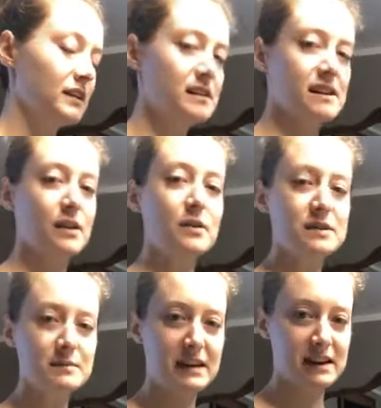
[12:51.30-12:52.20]
Let's see. Oh,
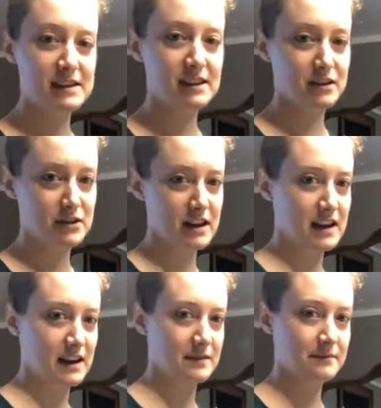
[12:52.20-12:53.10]
somebody asked the other
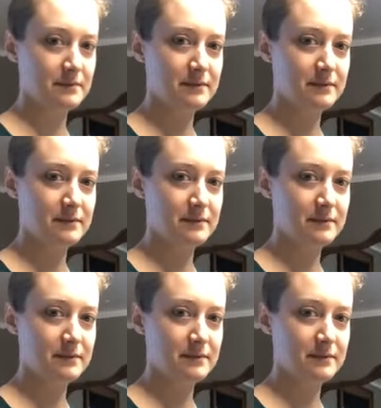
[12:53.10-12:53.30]
day